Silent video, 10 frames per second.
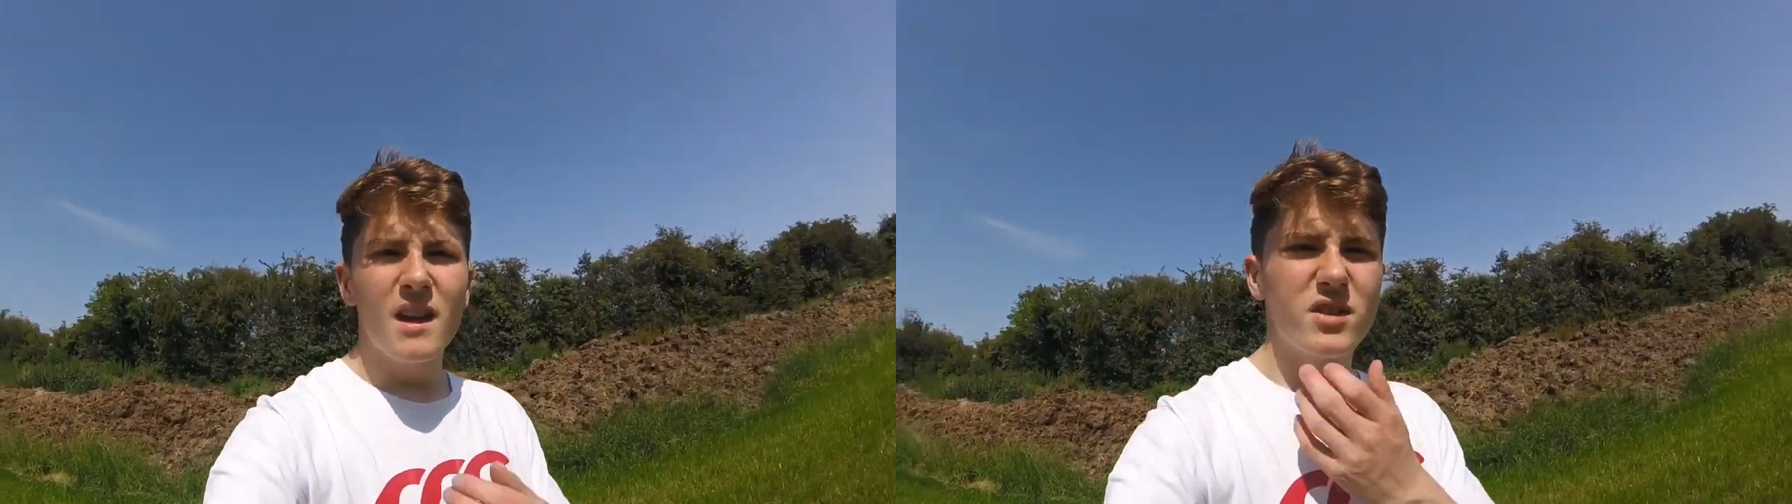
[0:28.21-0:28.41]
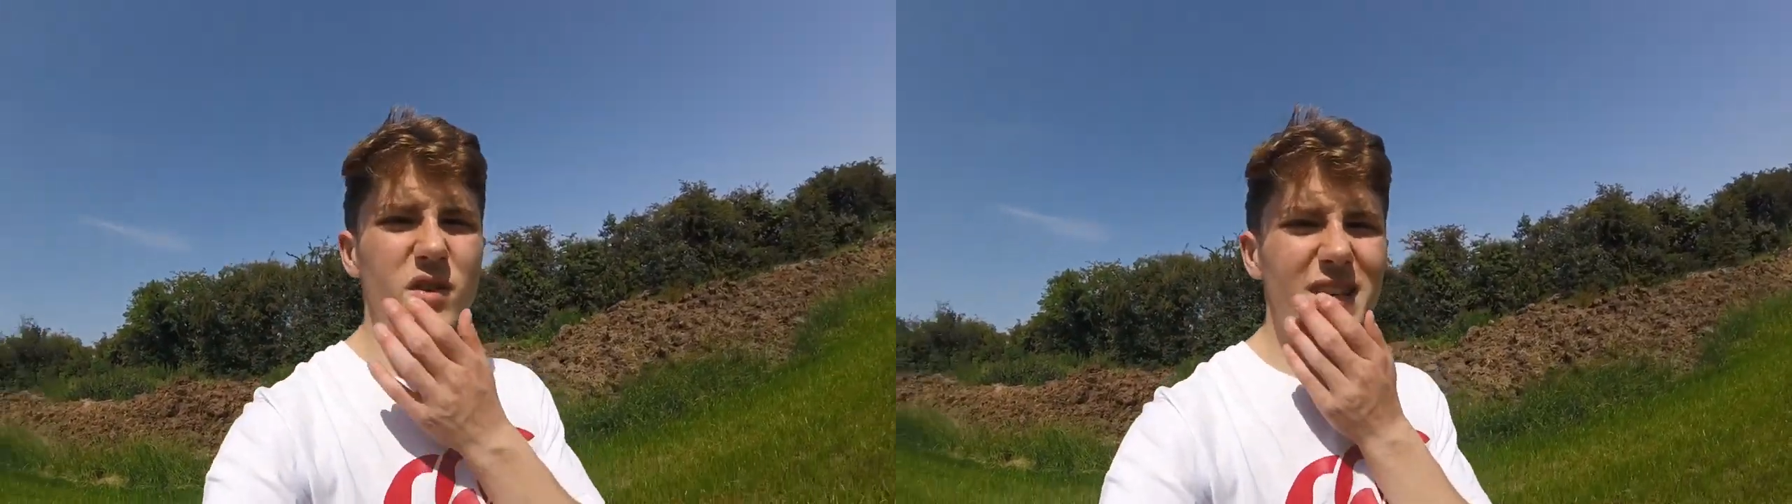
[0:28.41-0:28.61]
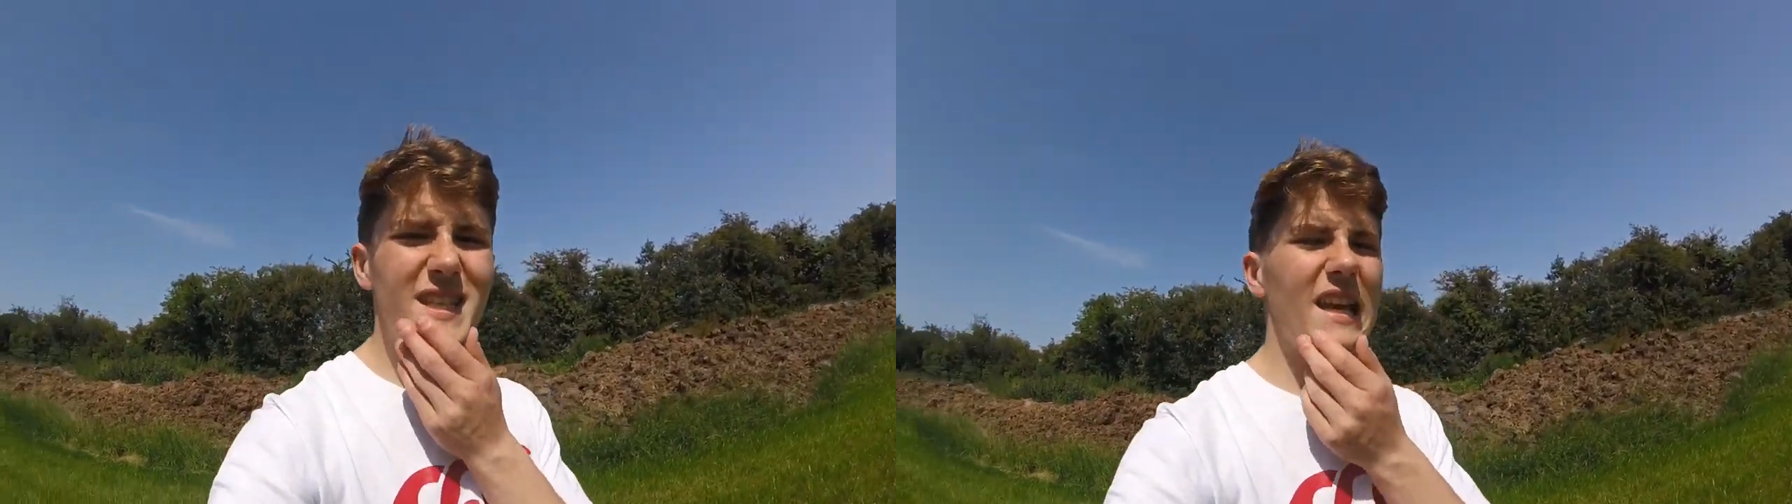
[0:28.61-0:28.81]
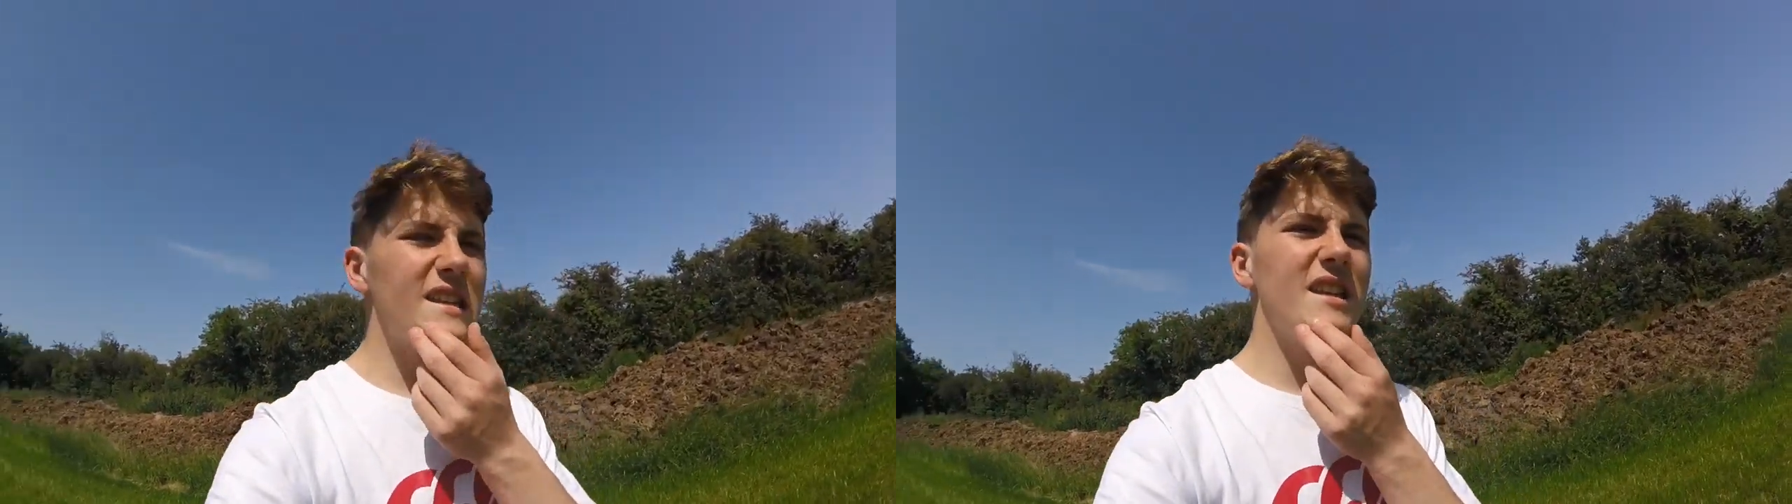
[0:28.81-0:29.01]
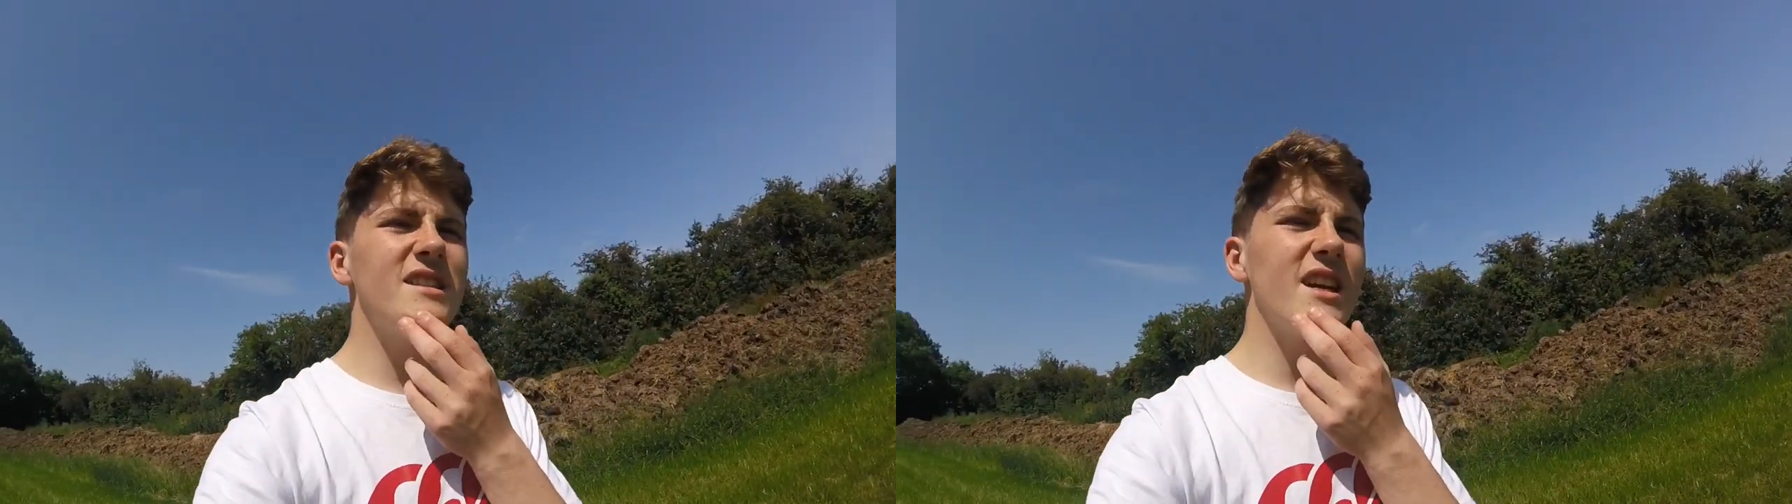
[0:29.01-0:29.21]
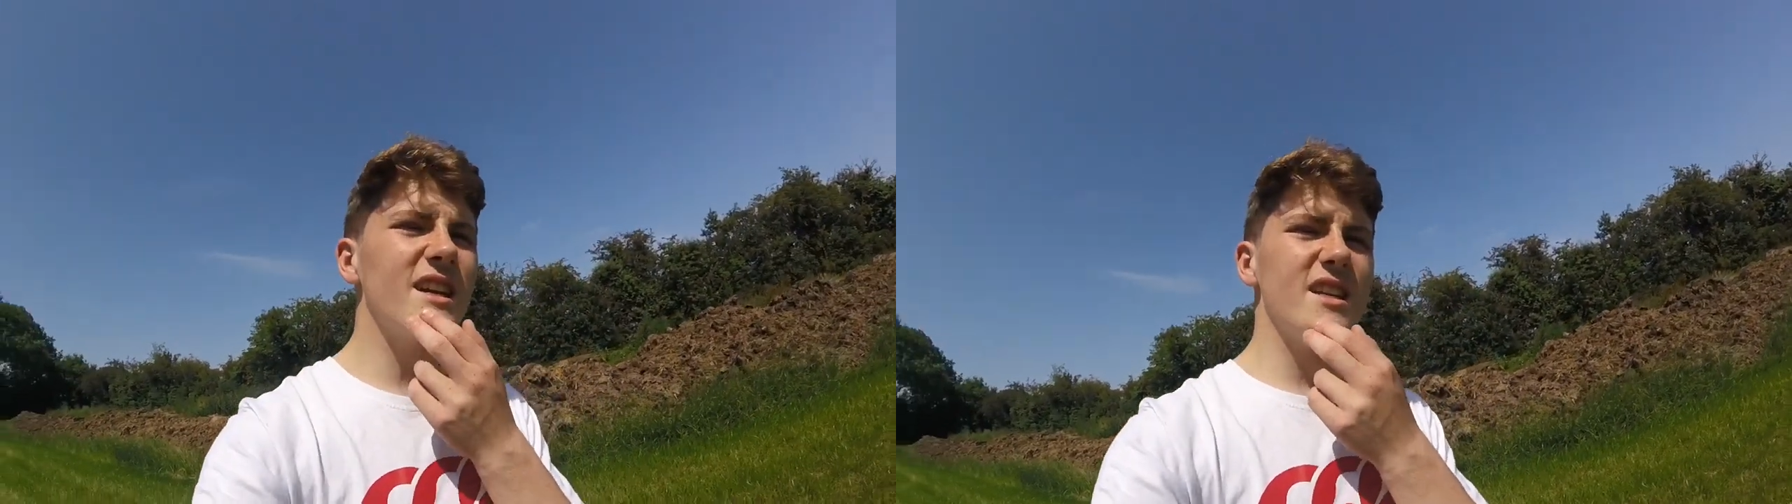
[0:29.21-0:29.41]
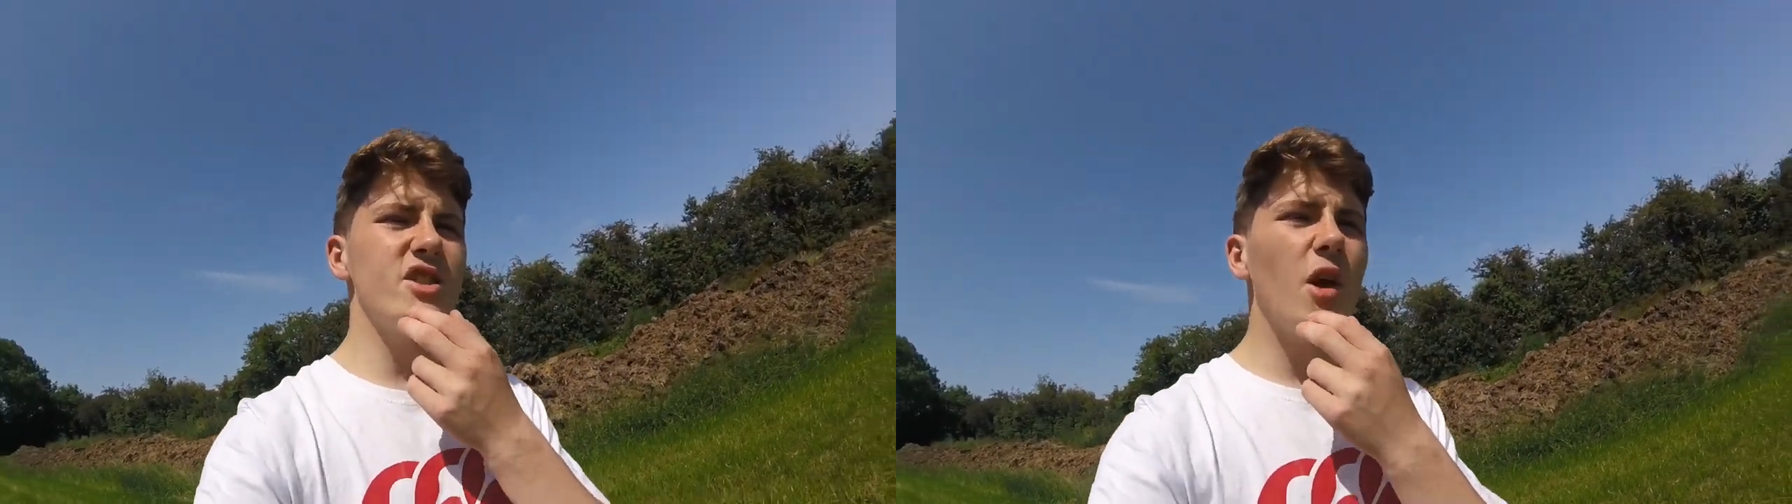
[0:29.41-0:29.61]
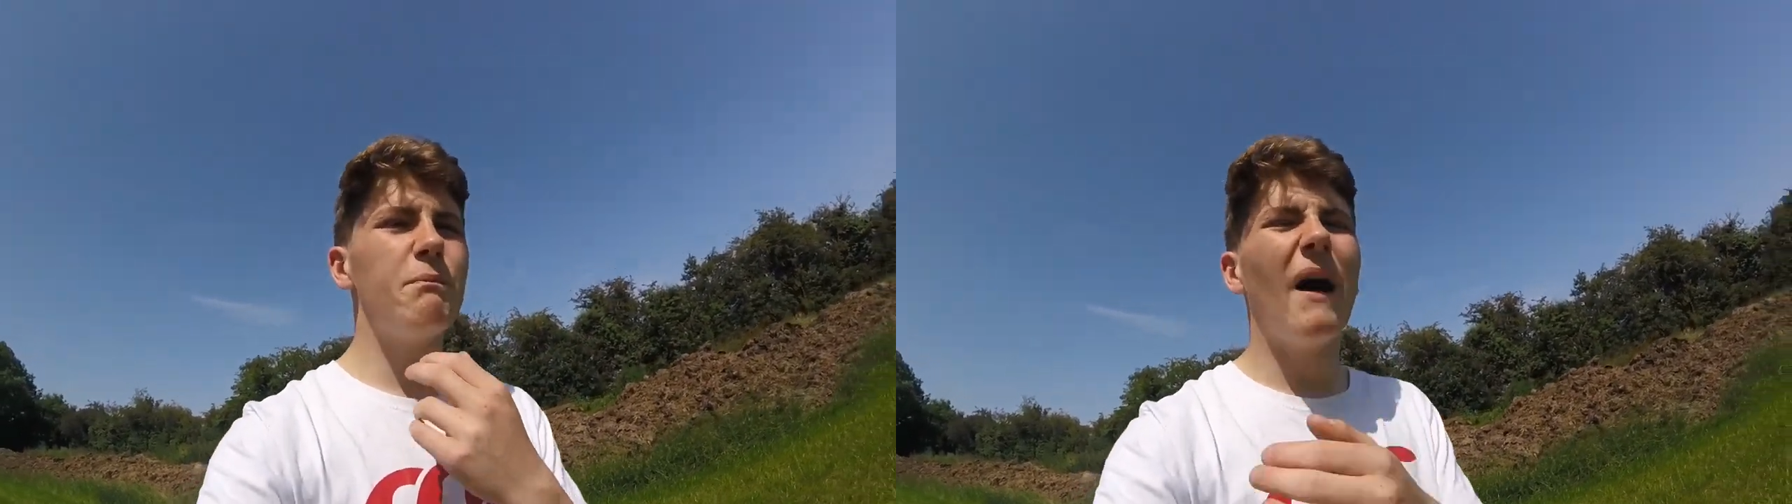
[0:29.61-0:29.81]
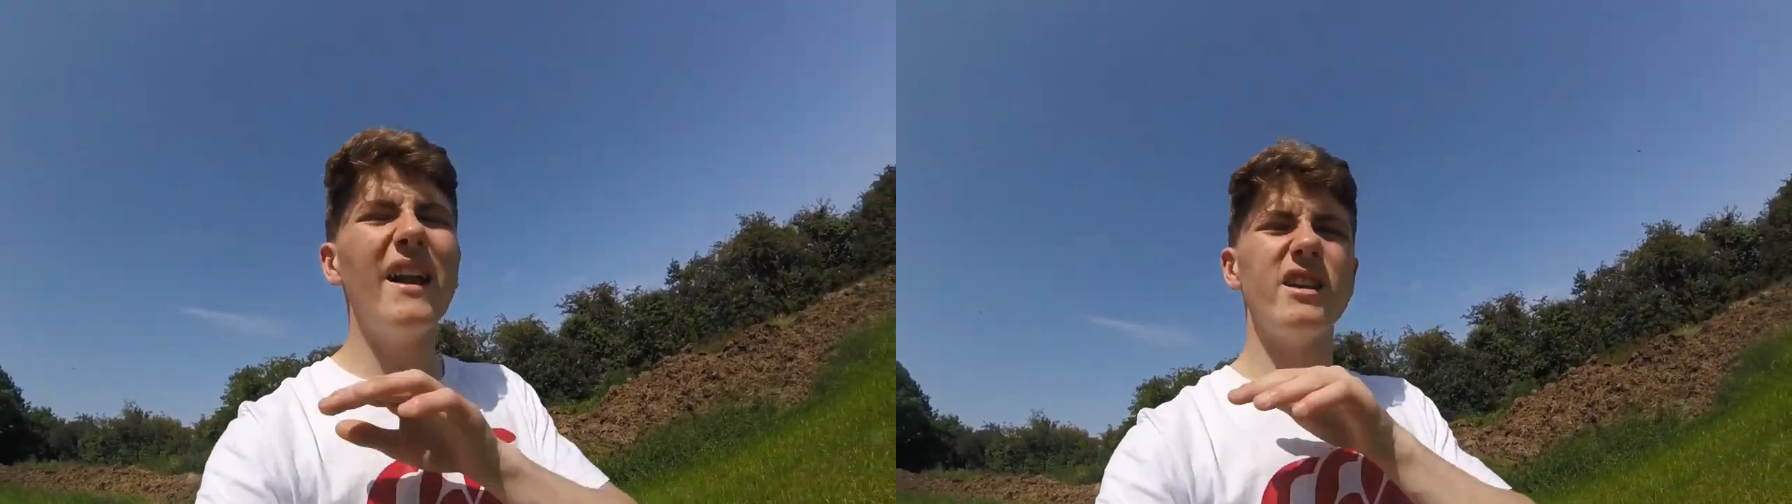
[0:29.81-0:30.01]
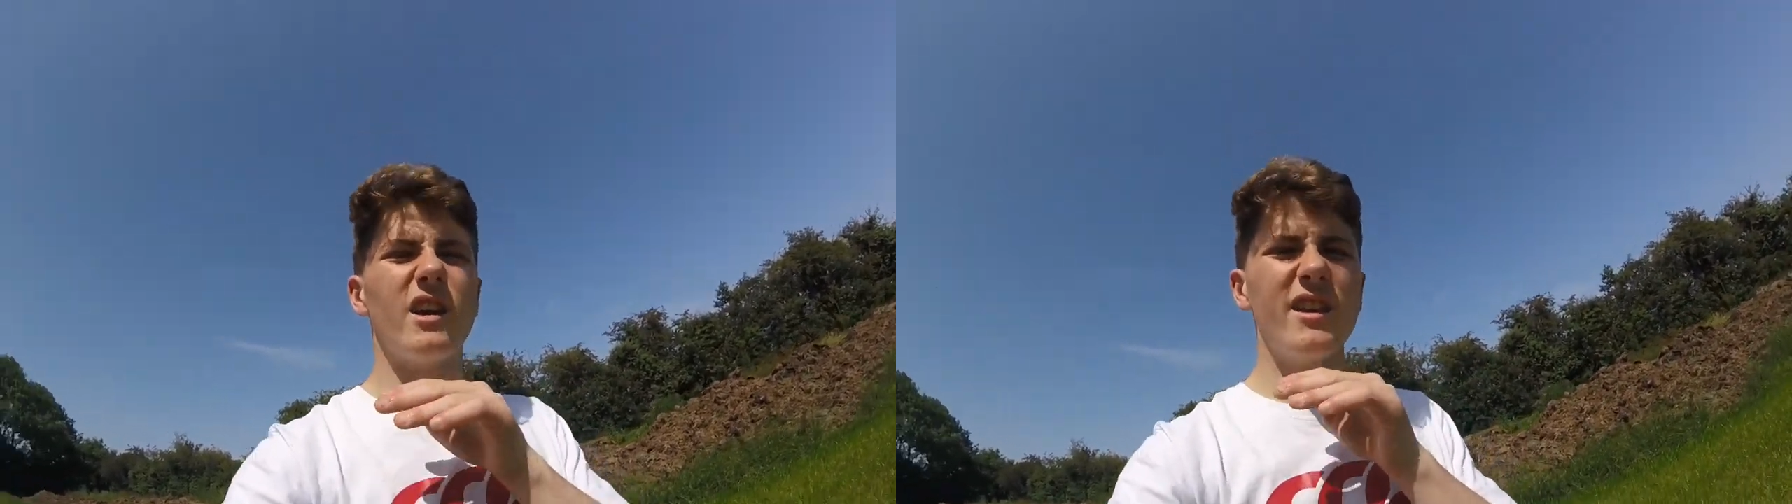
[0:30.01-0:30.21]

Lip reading: So it's like, it's not abandoned,